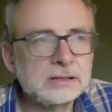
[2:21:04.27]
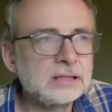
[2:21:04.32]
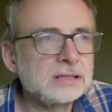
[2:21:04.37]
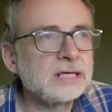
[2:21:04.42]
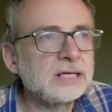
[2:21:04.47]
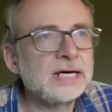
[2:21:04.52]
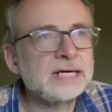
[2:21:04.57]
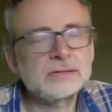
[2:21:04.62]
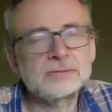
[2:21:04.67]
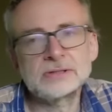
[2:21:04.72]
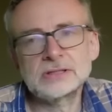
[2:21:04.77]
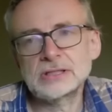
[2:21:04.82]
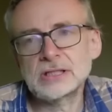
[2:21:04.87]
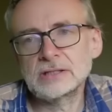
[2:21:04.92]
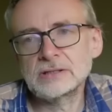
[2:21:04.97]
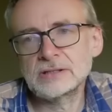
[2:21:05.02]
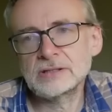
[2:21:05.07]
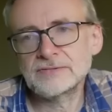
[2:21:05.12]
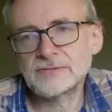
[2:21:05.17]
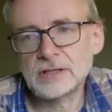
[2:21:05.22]
Her daddy was
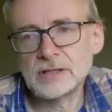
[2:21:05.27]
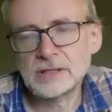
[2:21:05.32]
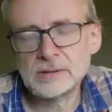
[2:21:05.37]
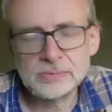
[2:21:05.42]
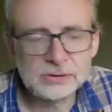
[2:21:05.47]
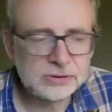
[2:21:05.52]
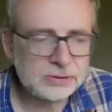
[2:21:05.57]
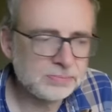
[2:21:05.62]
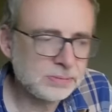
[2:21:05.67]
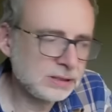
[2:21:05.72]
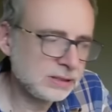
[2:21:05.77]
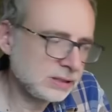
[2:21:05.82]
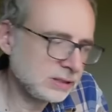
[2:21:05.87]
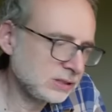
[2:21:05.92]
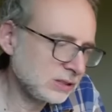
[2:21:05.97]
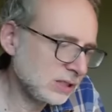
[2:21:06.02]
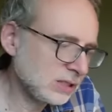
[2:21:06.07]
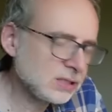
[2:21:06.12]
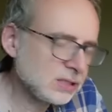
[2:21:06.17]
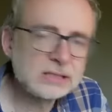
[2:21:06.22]
Joseph Goebbels, but
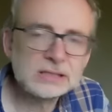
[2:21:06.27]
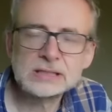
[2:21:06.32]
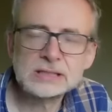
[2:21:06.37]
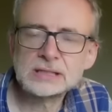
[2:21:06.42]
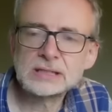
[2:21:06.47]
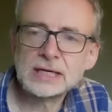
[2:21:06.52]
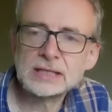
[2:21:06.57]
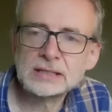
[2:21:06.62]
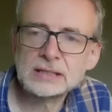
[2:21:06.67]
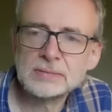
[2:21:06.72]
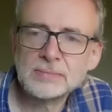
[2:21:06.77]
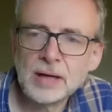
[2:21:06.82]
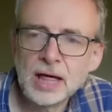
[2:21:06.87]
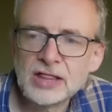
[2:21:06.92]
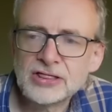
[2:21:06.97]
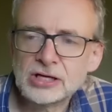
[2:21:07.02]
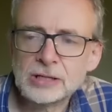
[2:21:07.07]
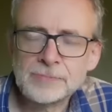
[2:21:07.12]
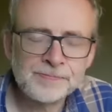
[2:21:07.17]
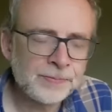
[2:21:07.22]
she couldn't stand her
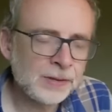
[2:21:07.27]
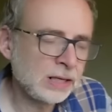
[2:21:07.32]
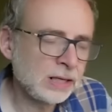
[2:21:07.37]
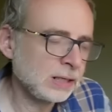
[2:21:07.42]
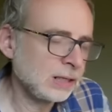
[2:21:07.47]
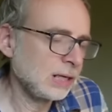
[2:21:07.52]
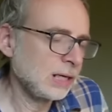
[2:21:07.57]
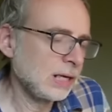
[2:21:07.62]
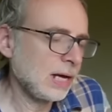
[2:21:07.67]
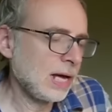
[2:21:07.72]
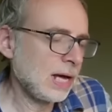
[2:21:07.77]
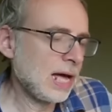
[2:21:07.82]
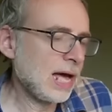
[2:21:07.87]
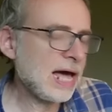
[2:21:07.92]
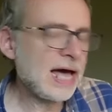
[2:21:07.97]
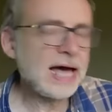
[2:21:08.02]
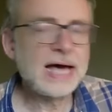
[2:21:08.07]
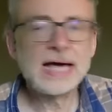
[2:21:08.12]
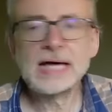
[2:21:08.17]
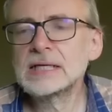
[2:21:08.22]
mother.
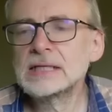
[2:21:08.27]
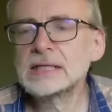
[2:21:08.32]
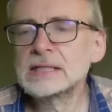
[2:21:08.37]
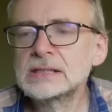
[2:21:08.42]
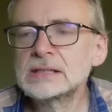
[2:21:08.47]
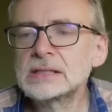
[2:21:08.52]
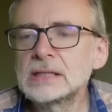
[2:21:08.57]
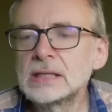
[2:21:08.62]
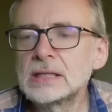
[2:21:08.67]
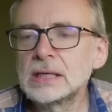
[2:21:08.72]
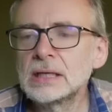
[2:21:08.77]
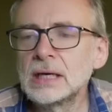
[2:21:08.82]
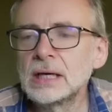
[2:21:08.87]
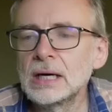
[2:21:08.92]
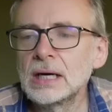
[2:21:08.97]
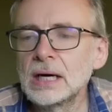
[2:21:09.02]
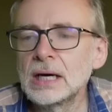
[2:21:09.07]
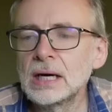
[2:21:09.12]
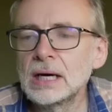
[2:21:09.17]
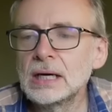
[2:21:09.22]
And
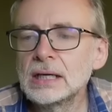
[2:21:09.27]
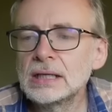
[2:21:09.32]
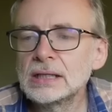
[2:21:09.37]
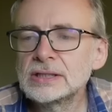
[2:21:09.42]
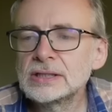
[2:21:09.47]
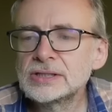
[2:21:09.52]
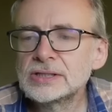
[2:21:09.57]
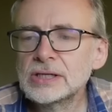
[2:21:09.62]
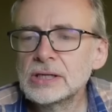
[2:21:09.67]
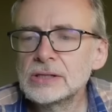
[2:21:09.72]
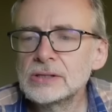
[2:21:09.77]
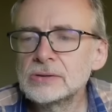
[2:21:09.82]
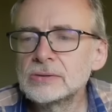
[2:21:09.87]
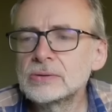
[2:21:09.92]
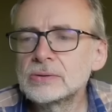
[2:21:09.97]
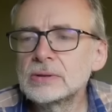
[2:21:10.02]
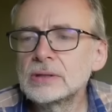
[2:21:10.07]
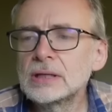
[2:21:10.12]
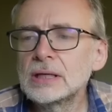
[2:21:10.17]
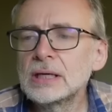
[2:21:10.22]

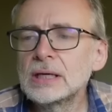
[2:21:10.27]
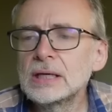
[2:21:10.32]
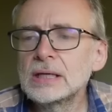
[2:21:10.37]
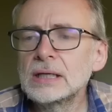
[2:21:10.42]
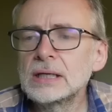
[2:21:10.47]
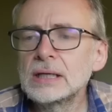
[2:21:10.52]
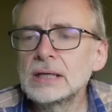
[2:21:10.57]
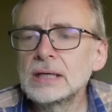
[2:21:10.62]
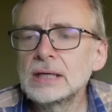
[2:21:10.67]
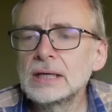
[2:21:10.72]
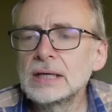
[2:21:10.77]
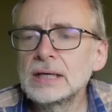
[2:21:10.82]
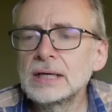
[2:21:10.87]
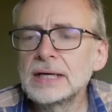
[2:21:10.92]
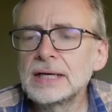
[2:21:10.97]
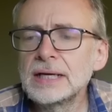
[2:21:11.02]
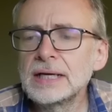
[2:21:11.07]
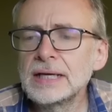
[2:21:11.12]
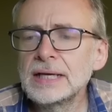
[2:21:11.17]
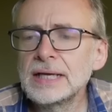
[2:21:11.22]
so
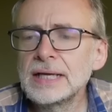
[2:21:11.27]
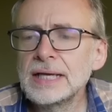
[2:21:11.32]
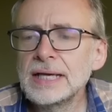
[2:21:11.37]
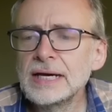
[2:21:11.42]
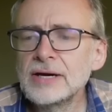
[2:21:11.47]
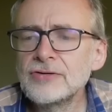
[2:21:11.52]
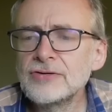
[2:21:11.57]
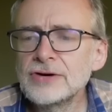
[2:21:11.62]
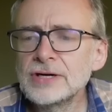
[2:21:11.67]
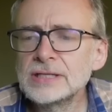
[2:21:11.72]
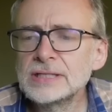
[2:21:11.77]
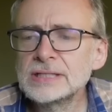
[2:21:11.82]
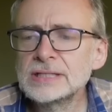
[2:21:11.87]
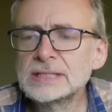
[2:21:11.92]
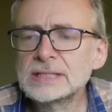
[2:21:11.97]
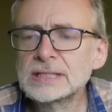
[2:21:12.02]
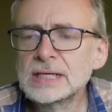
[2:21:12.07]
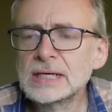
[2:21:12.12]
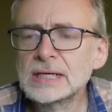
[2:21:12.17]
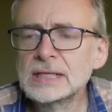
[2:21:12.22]
here
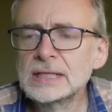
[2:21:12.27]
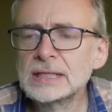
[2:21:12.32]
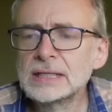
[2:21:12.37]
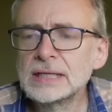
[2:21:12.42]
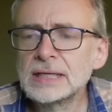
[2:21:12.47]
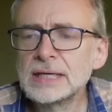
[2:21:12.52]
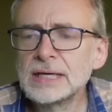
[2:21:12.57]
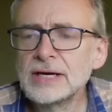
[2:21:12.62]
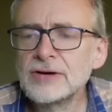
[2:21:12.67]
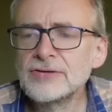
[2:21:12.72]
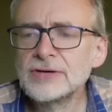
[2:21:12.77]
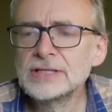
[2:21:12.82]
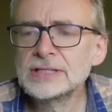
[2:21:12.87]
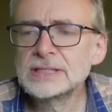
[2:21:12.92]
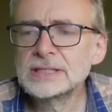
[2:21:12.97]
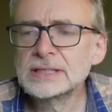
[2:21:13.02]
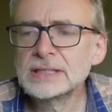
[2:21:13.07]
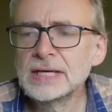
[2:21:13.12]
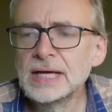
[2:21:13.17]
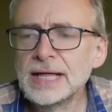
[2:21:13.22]
is
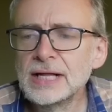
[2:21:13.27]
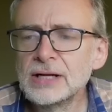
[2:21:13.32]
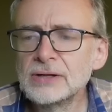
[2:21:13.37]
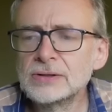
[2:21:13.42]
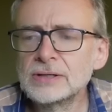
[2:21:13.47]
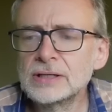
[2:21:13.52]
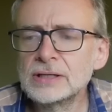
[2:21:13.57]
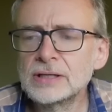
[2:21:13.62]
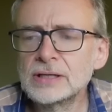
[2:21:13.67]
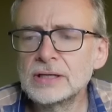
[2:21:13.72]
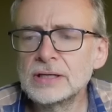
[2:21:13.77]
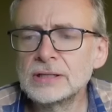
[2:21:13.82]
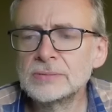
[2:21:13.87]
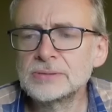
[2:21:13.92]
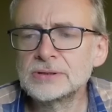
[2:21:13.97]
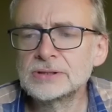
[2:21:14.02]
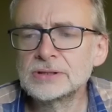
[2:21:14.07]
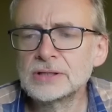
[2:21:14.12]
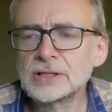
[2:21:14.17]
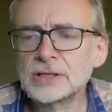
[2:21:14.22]
Helga
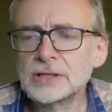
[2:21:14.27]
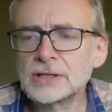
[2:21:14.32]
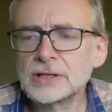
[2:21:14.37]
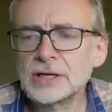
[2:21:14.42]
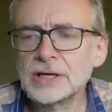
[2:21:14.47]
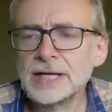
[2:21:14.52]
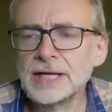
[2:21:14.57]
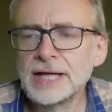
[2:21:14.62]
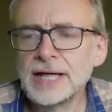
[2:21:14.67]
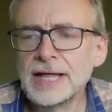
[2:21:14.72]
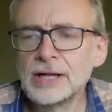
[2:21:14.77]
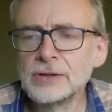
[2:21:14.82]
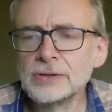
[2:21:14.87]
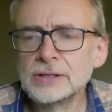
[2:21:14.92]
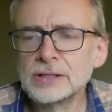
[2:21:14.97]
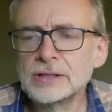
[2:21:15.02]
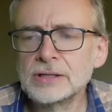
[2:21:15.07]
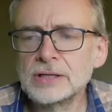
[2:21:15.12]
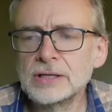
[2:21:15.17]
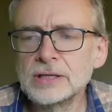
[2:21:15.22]

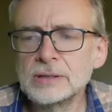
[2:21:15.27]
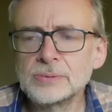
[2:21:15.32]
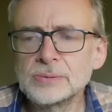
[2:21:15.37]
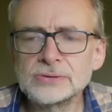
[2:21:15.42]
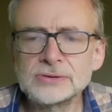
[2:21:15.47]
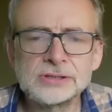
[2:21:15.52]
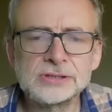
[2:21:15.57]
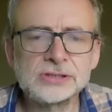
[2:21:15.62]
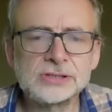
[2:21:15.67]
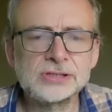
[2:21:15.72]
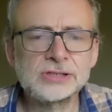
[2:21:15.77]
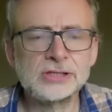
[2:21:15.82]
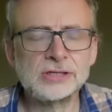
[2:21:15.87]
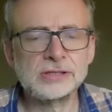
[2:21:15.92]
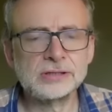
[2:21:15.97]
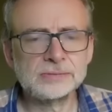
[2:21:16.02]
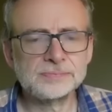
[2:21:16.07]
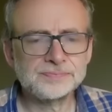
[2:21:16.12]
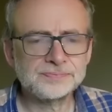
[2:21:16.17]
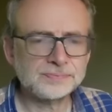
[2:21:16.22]
Goebbels'
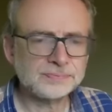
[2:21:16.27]
chart.